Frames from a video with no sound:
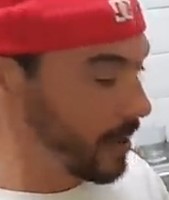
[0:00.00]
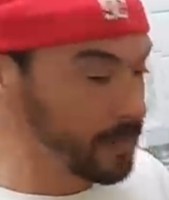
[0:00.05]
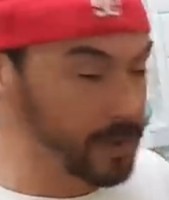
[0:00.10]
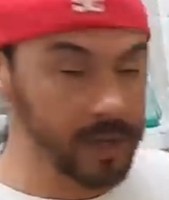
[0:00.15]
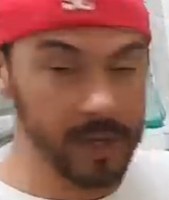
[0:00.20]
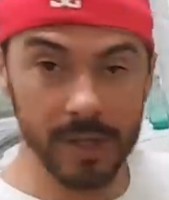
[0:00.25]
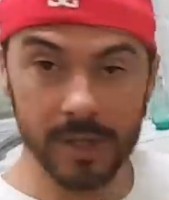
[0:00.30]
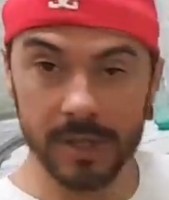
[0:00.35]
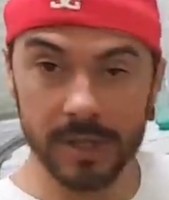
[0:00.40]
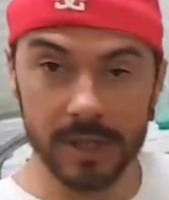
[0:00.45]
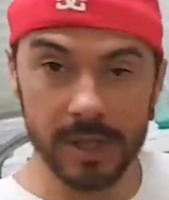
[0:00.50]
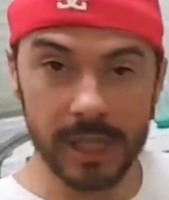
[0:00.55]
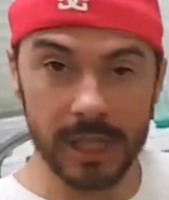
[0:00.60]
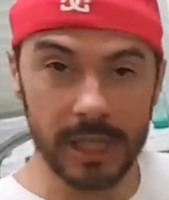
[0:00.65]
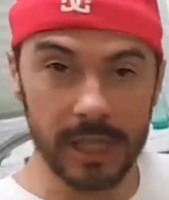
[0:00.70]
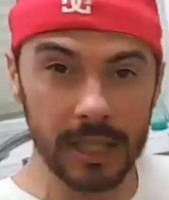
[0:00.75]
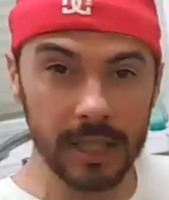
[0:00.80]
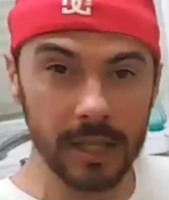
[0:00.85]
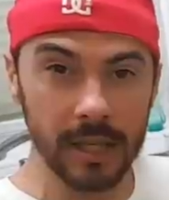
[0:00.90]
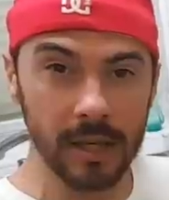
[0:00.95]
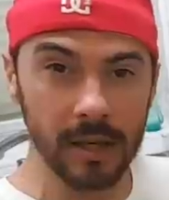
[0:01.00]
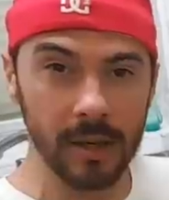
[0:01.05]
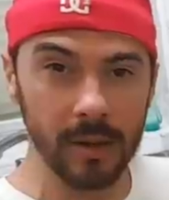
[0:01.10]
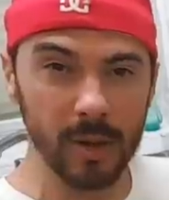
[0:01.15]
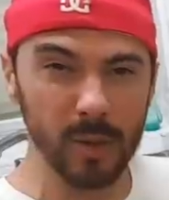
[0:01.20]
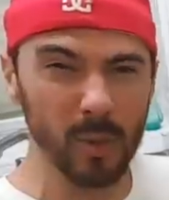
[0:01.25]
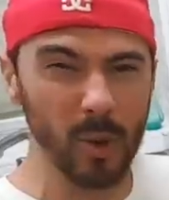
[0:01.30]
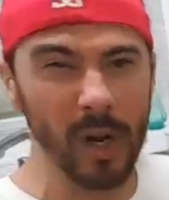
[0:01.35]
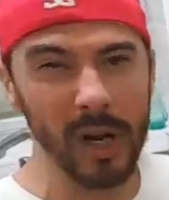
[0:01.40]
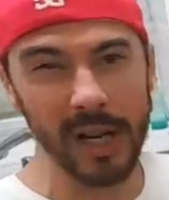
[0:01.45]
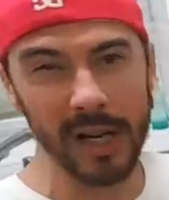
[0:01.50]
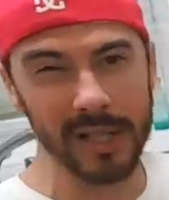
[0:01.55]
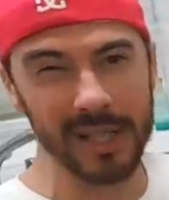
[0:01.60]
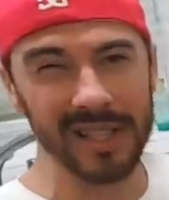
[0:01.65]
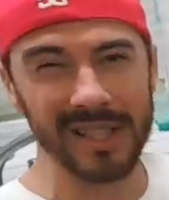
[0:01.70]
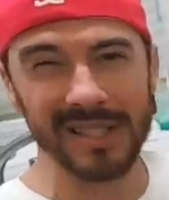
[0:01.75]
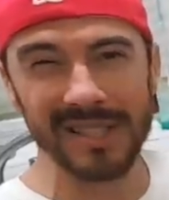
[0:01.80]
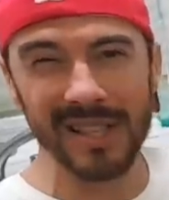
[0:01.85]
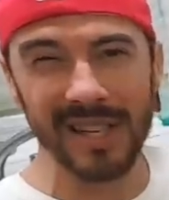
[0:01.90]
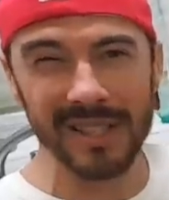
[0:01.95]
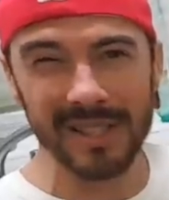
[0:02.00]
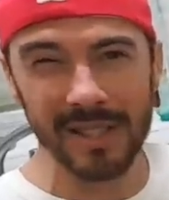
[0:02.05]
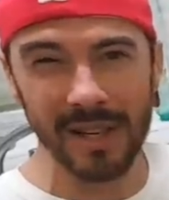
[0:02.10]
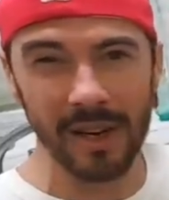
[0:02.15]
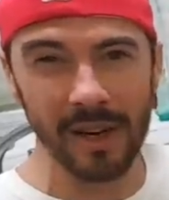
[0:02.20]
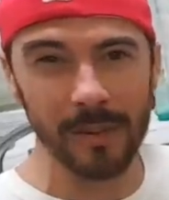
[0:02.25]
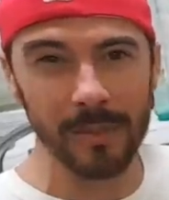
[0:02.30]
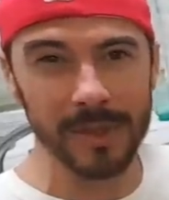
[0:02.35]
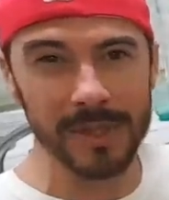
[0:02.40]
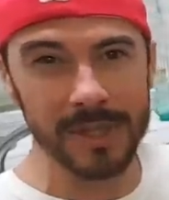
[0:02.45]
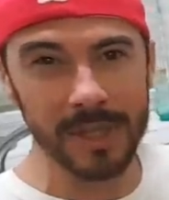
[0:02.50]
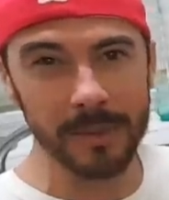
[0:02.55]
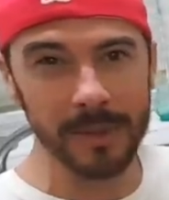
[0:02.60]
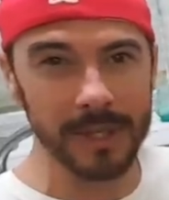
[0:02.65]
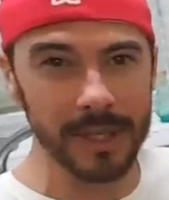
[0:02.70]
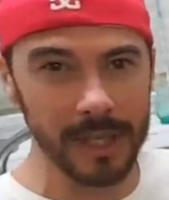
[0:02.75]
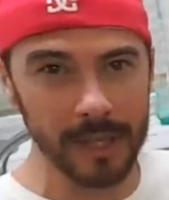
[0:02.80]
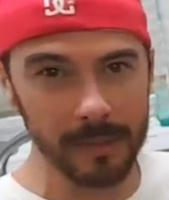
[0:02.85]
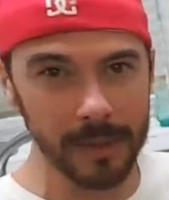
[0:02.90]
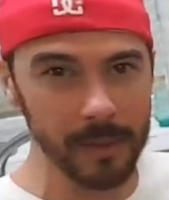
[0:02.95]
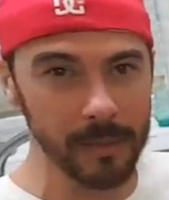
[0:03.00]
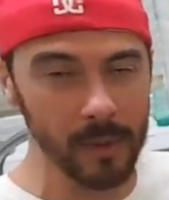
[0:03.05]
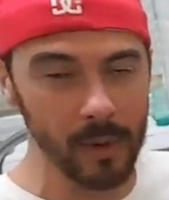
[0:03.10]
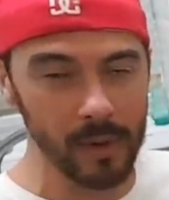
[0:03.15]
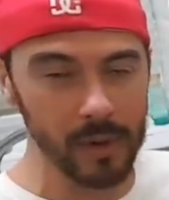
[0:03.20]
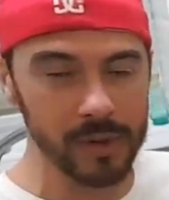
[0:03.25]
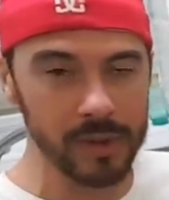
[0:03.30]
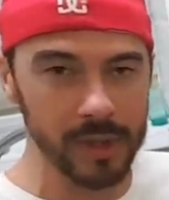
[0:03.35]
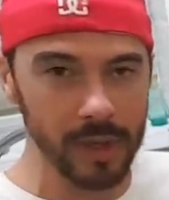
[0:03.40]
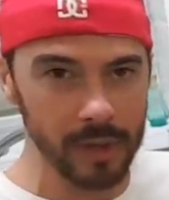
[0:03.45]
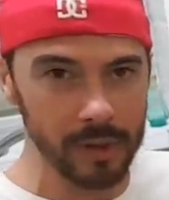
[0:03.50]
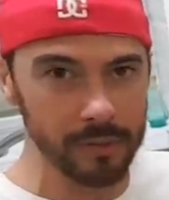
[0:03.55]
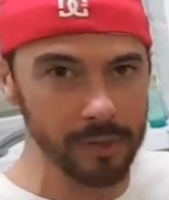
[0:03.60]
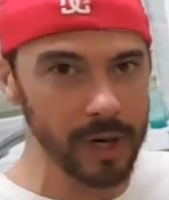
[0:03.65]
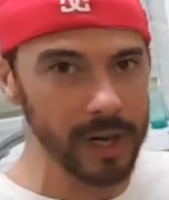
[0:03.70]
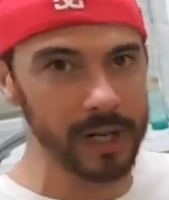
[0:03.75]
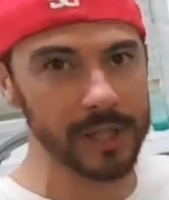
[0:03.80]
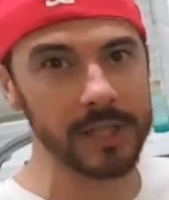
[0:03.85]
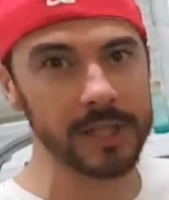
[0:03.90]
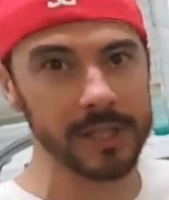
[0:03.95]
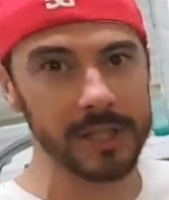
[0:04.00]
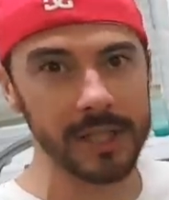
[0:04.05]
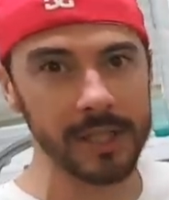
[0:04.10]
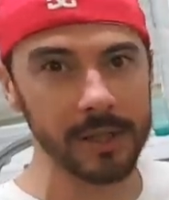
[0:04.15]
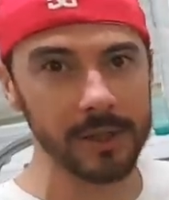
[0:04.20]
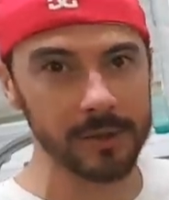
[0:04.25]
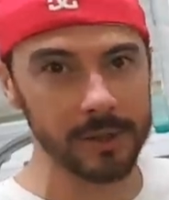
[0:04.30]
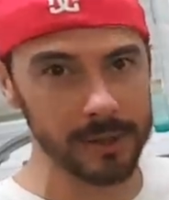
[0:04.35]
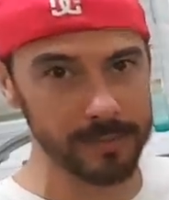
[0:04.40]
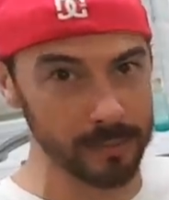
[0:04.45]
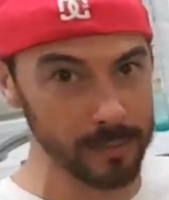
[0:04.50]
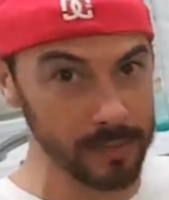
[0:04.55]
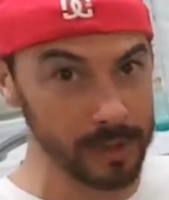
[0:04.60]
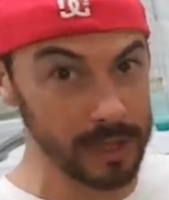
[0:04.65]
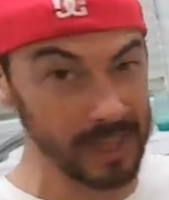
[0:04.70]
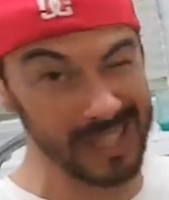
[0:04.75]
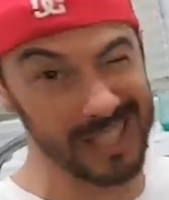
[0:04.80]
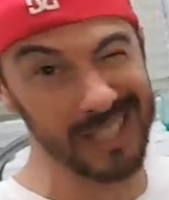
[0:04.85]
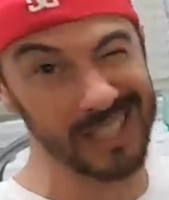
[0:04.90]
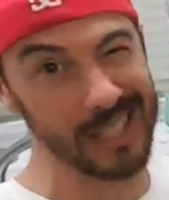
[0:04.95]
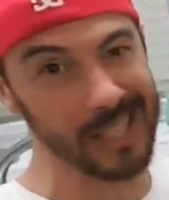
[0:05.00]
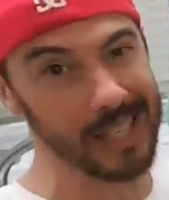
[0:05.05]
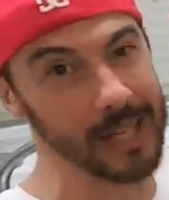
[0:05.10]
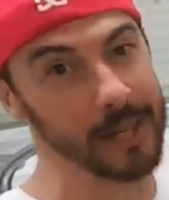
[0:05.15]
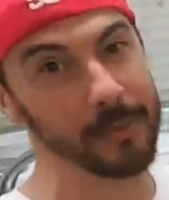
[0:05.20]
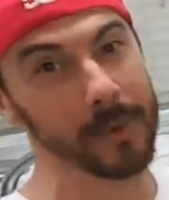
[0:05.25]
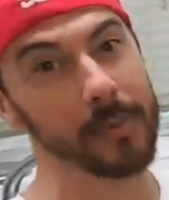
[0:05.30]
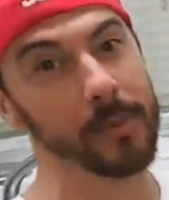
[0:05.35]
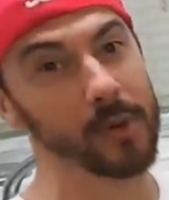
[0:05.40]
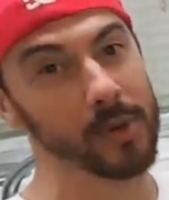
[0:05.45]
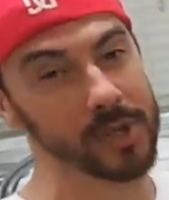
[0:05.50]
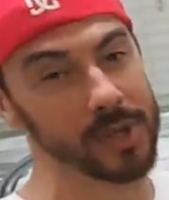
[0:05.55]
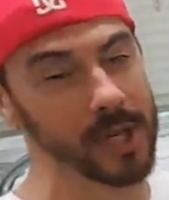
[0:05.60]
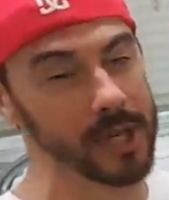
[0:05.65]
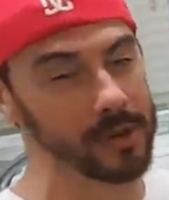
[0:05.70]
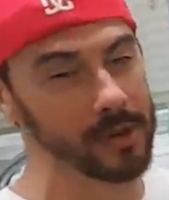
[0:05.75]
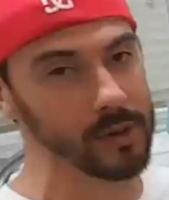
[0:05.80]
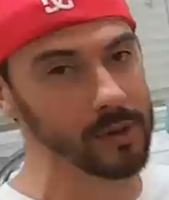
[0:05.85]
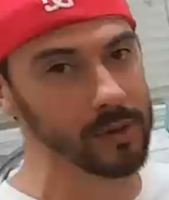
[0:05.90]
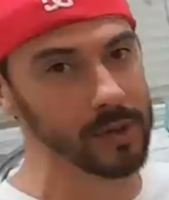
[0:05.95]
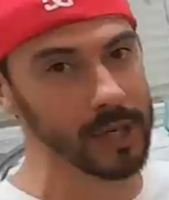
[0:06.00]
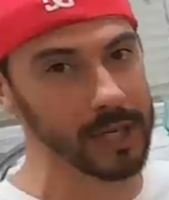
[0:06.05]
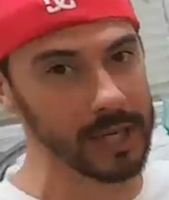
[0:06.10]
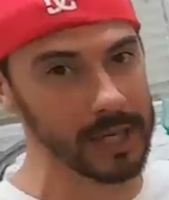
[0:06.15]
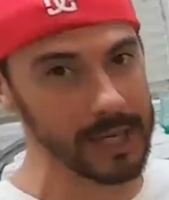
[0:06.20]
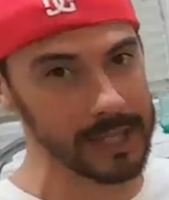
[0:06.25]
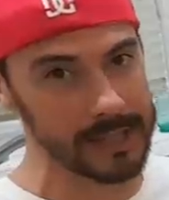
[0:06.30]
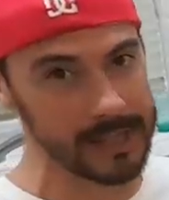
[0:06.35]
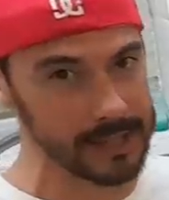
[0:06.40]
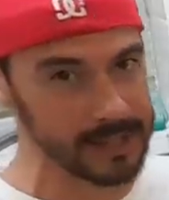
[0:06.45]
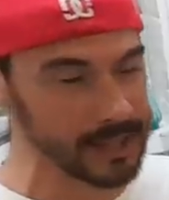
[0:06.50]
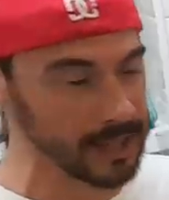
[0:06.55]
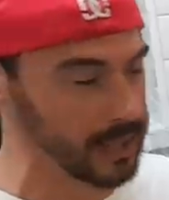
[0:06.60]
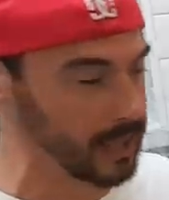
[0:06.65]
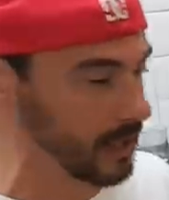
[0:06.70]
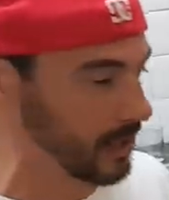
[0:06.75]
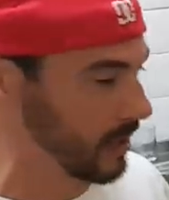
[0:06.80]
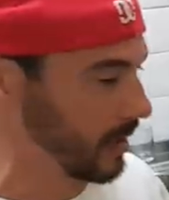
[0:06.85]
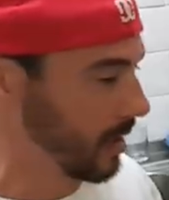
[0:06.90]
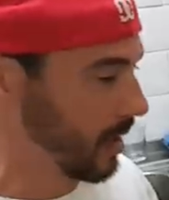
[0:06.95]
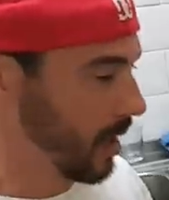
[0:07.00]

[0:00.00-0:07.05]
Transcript: because the white onions tend to hurt my stomach a little bit more, so the red onion's a little bit more gentle and less acidic.